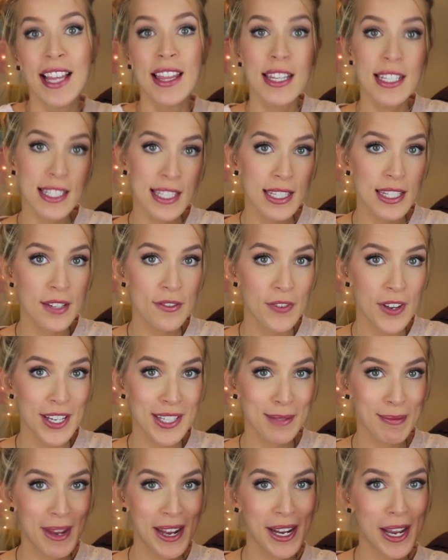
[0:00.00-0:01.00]
this is the
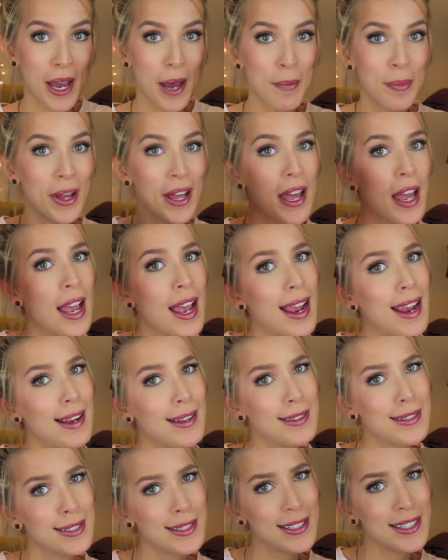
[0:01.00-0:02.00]
face makeup
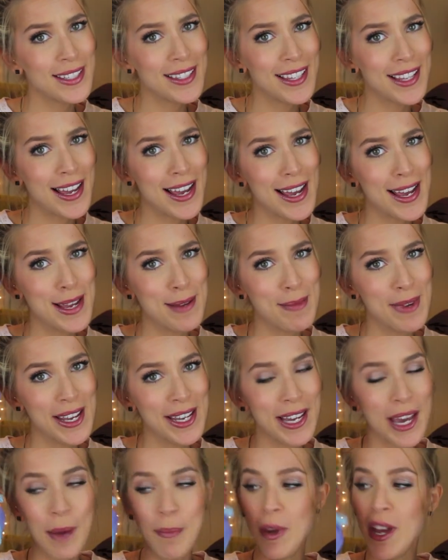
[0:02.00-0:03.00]
and this is the eye
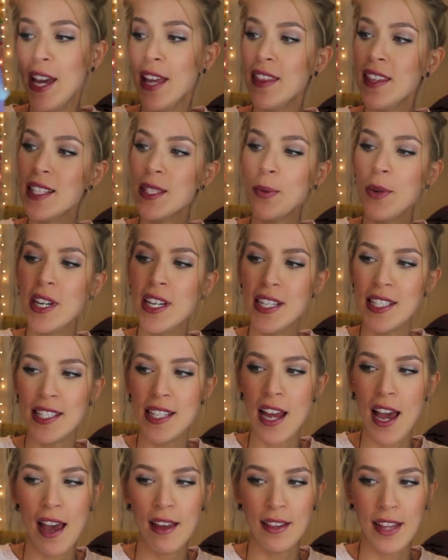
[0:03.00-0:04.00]
makeup. This one is
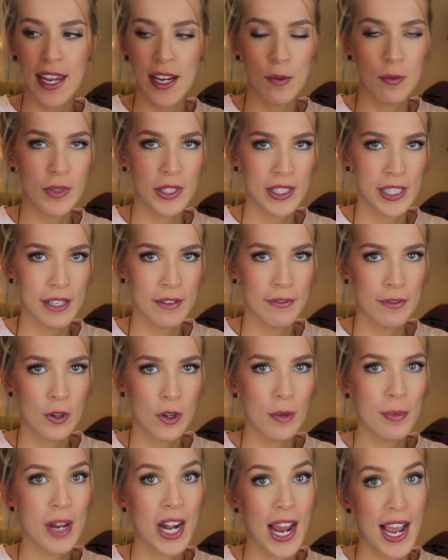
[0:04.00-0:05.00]
not like really
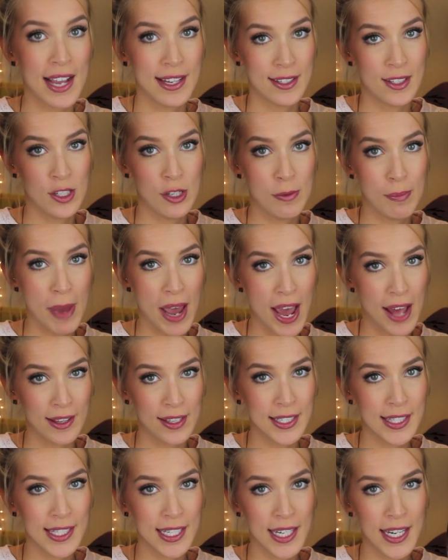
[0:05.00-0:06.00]
full, but it has two
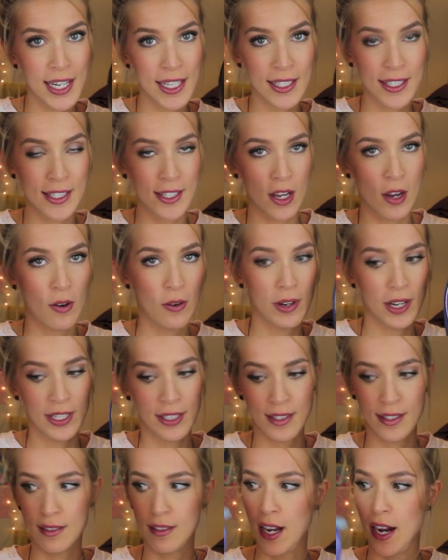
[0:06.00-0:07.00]
palettes in it, so
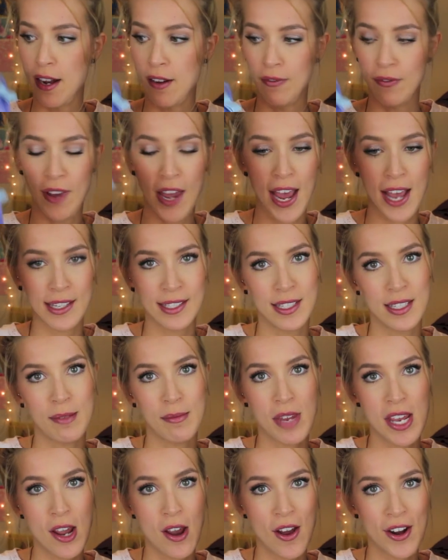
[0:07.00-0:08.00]
it's kind of has to
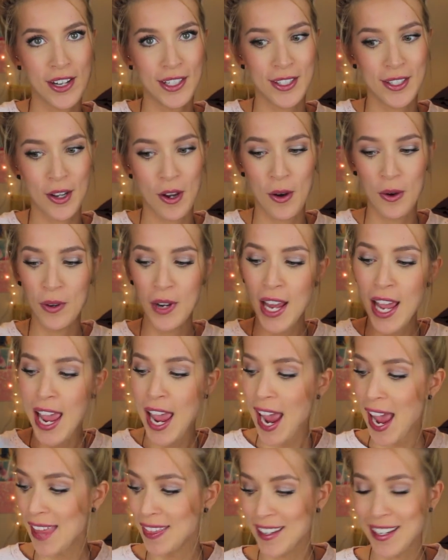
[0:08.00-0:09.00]
be on its own.
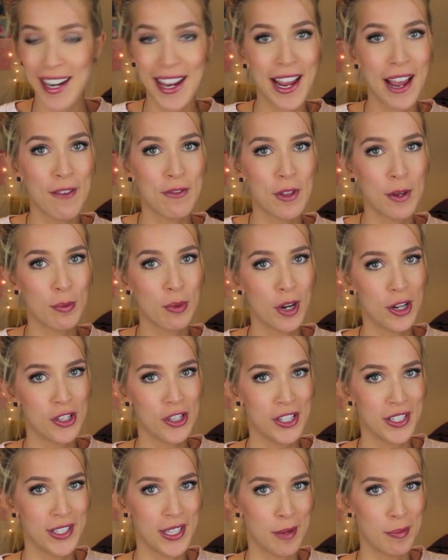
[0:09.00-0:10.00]
And then I have the
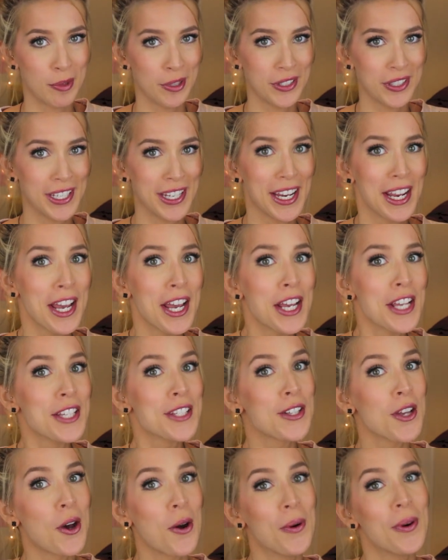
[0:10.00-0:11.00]
brushes separately.
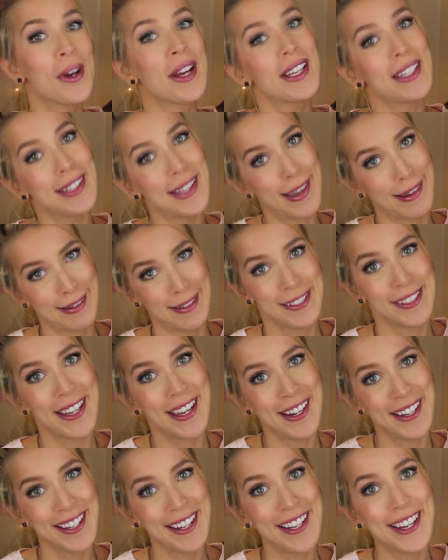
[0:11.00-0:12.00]
So yeah,
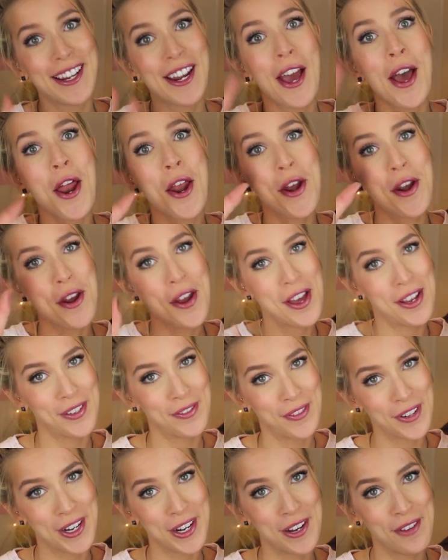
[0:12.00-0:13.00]
yet again, not
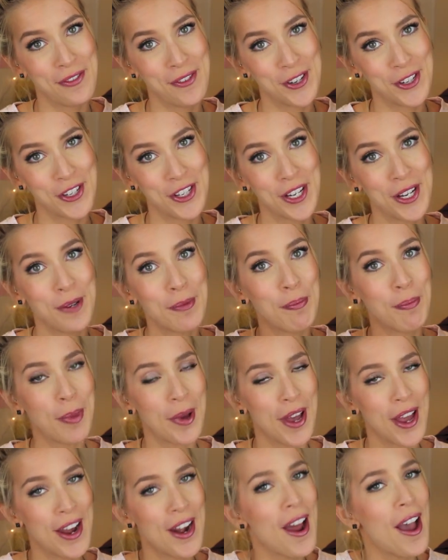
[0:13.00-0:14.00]
very efficient,
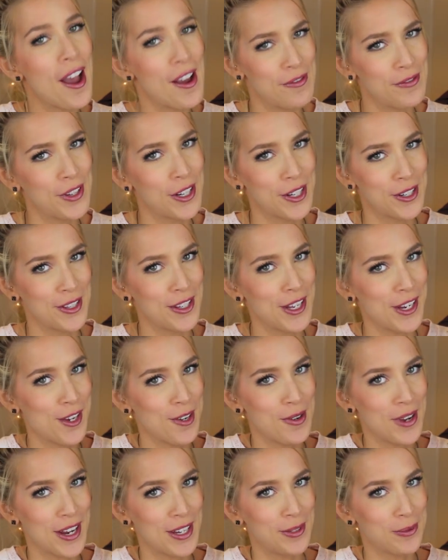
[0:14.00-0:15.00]
but I figured that
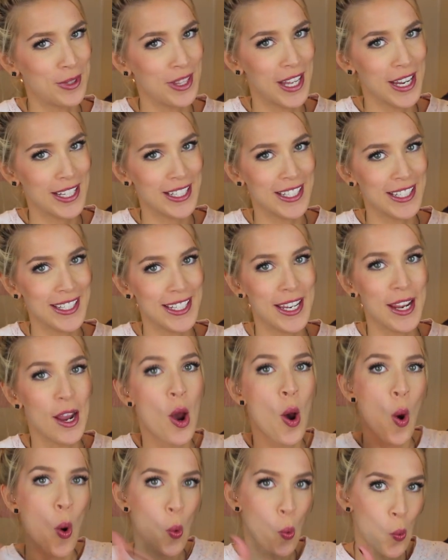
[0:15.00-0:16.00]
you guys would like to see
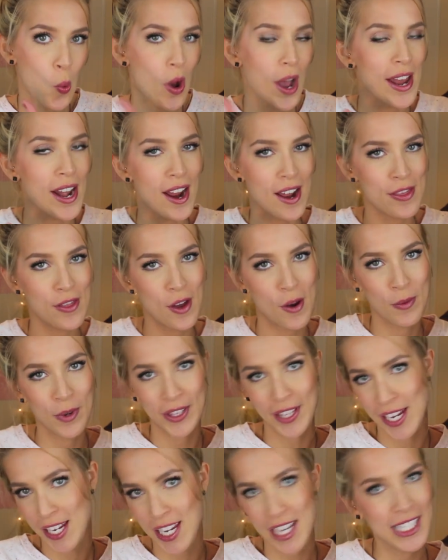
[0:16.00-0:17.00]
what I thought were
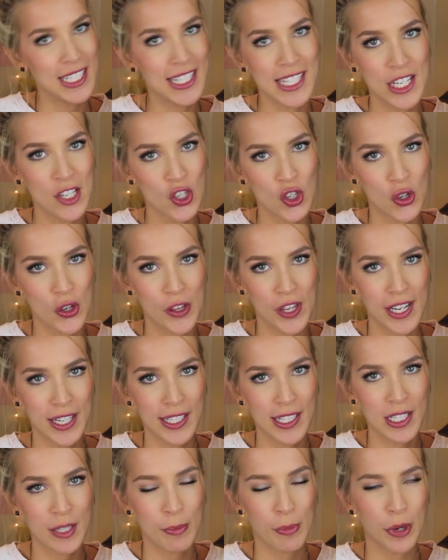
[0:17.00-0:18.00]
like essential
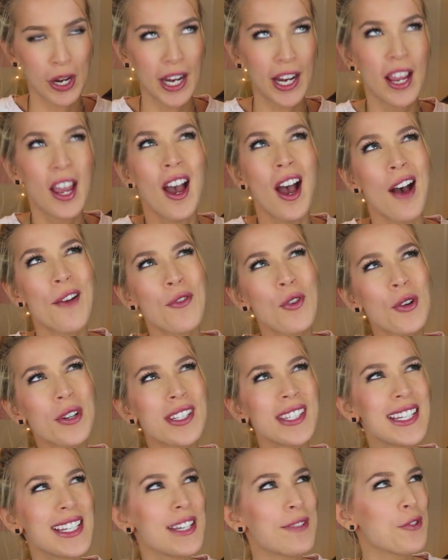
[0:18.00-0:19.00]
things to bring. Of
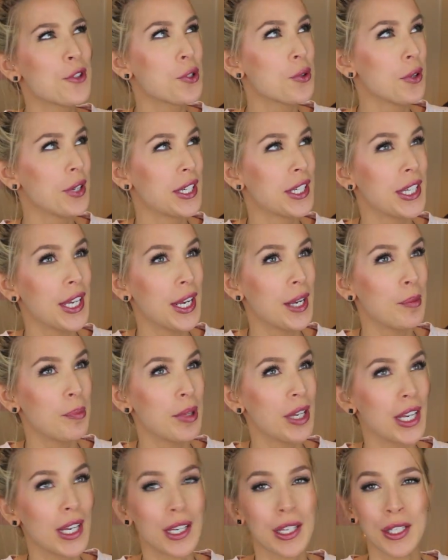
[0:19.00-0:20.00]
course, like if you're going
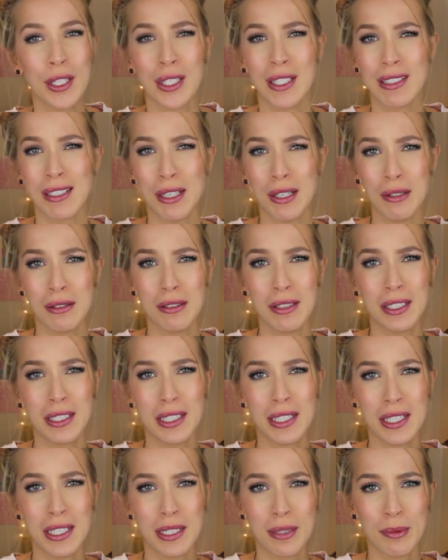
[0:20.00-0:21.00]
camping, you don't
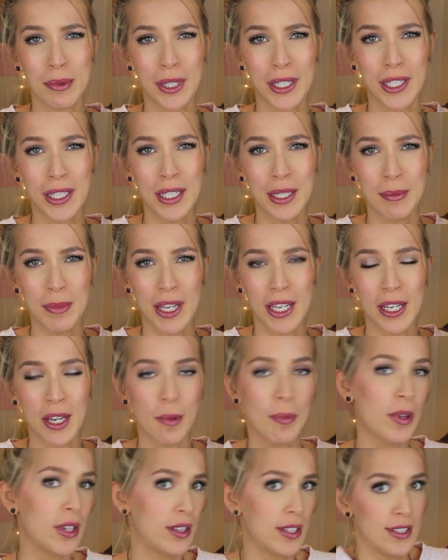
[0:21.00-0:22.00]
really need to bring any
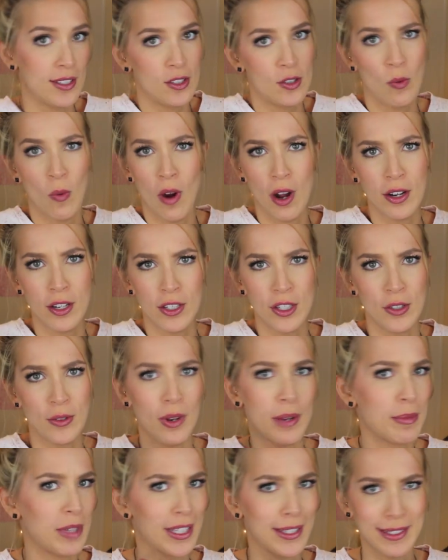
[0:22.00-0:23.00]
makeup unless you wanted to.
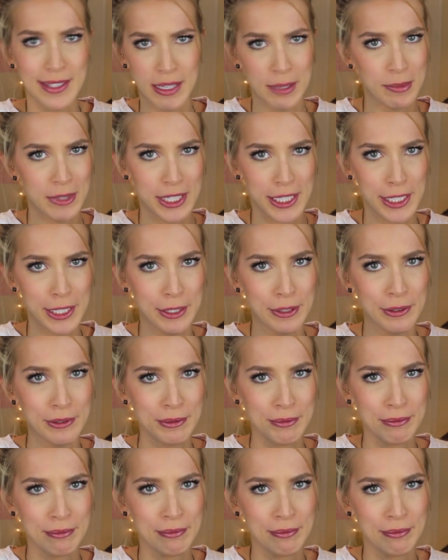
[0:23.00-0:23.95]
I mean, it's up to you.